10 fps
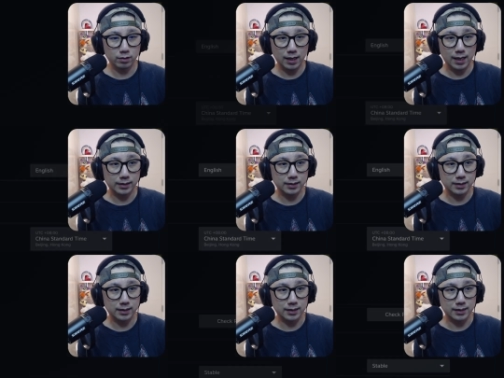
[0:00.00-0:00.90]
at
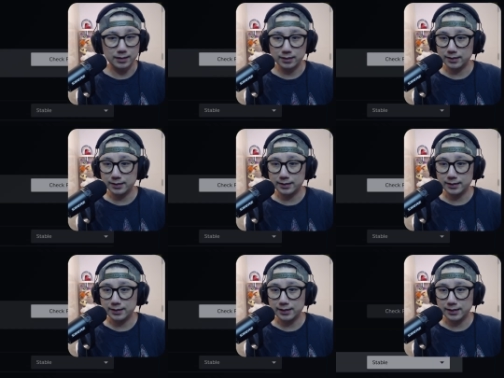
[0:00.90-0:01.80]
the
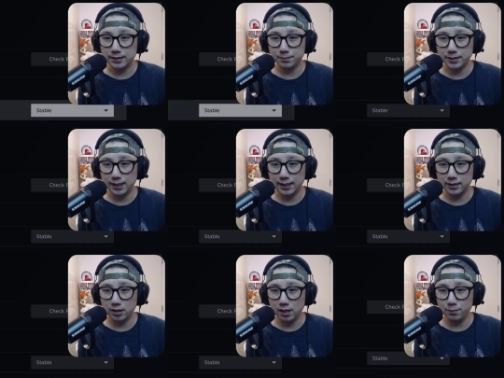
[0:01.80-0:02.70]
system
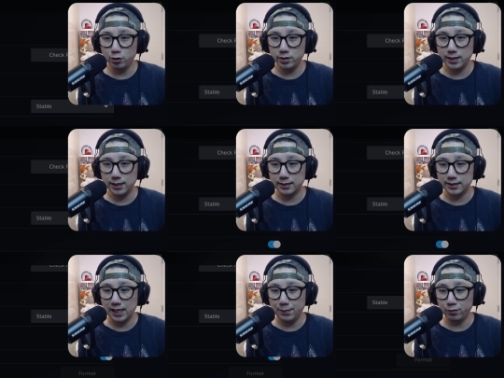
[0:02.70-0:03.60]
settings, I'm using
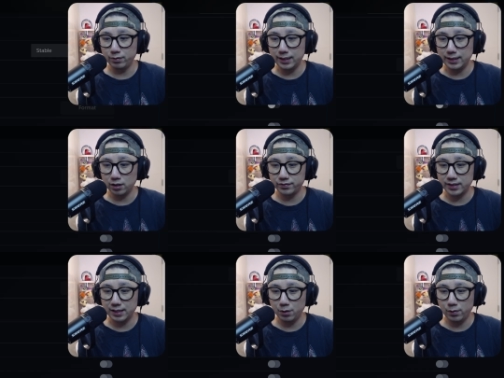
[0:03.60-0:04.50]
stable release of
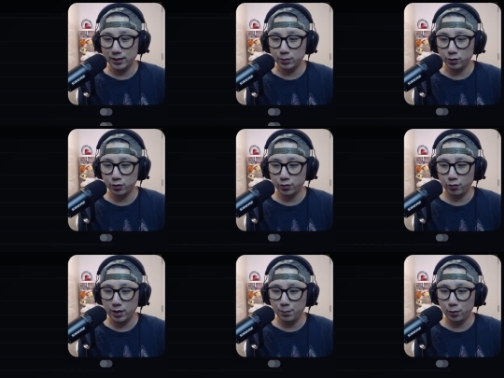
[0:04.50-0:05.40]
Steam OS, which is
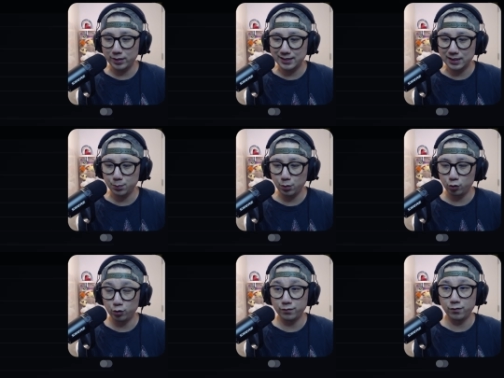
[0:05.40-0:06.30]

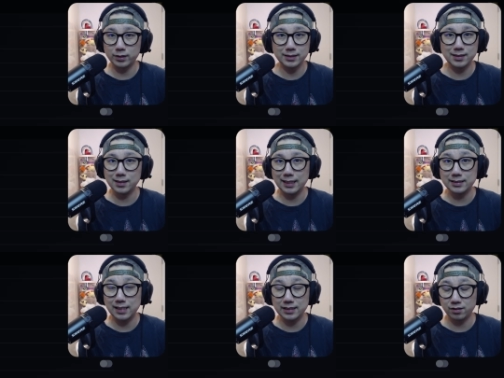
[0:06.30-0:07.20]
3.6.24. That's the
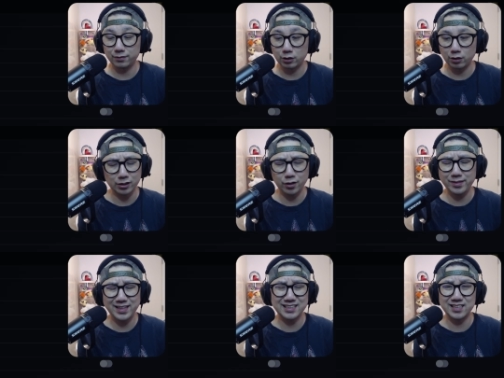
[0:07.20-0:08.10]
latest as of record. I don't
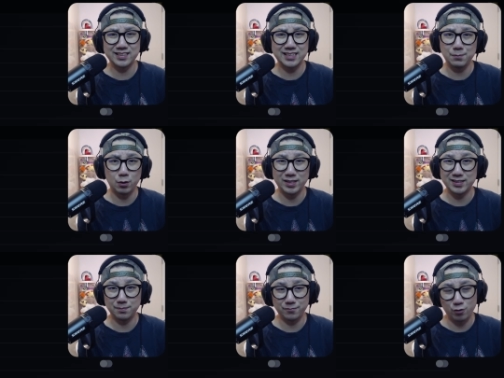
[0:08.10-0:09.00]
think the Steam
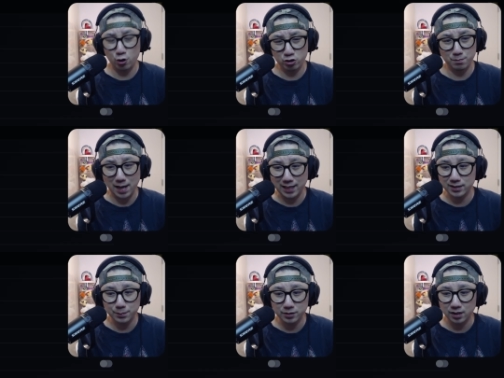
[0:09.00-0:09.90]
OS version
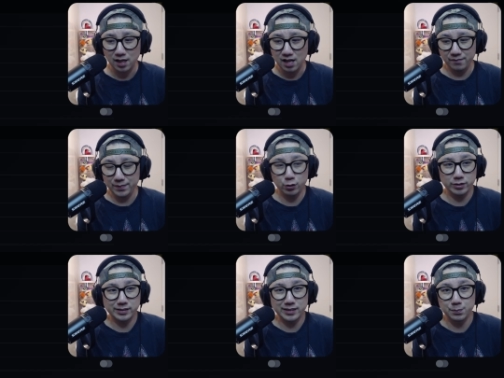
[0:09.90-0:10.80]
matters because uh, I've been
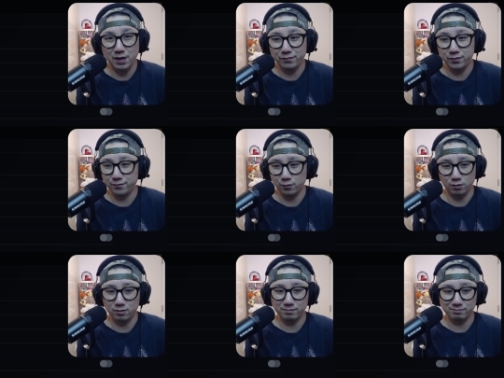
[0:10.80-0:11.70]
using this method
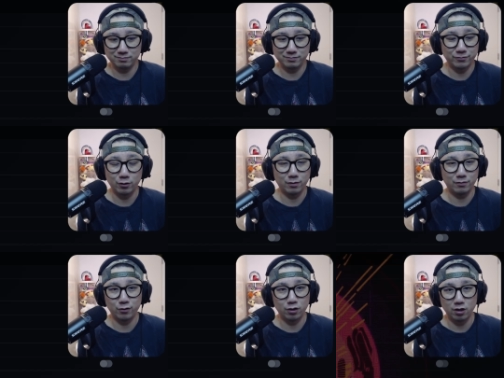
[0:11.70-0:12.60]
for, for,
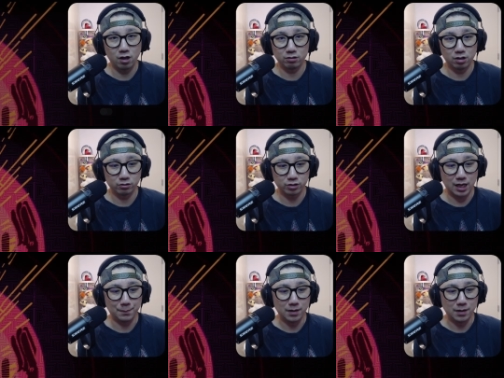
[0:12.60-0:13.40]
for a long, long time.